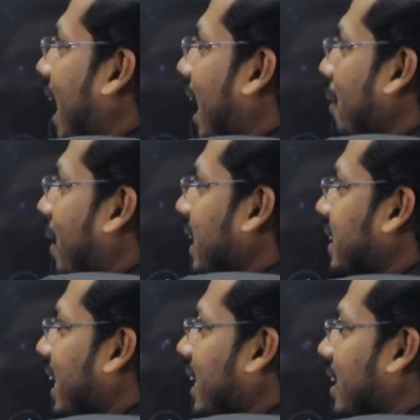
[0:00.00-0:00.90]
My
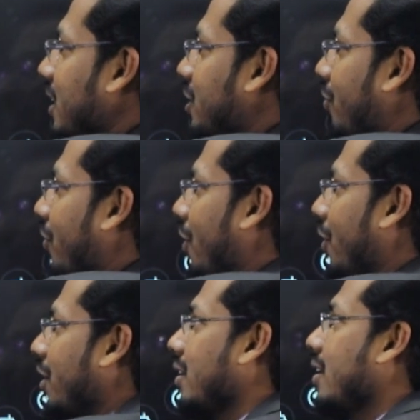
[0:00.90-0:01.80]
cycle is
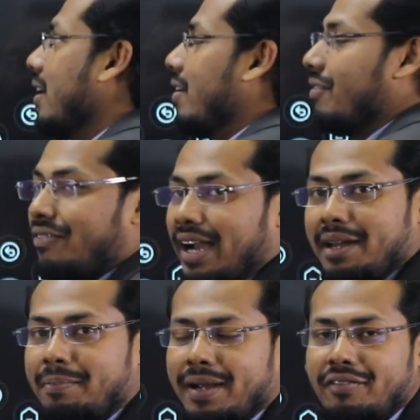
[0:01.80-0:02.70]
4.
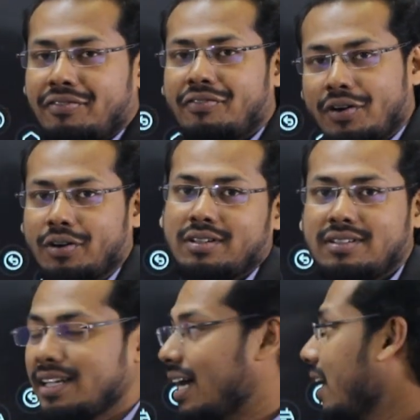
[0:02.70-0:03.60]
5 by
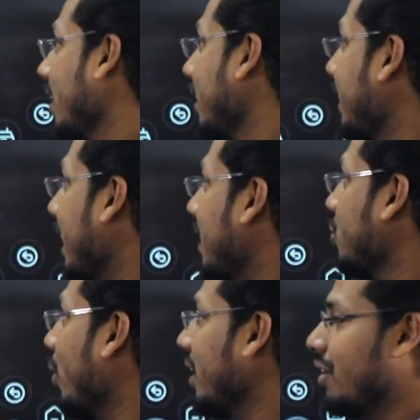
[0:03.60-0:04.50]
4. There
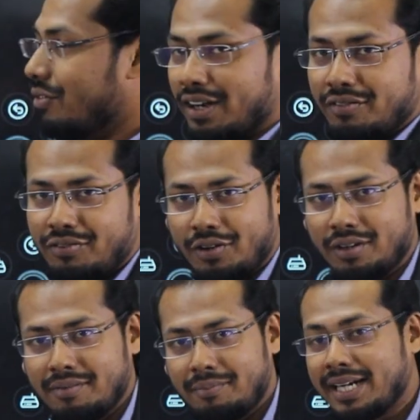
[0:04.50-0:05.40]
is only 1 4.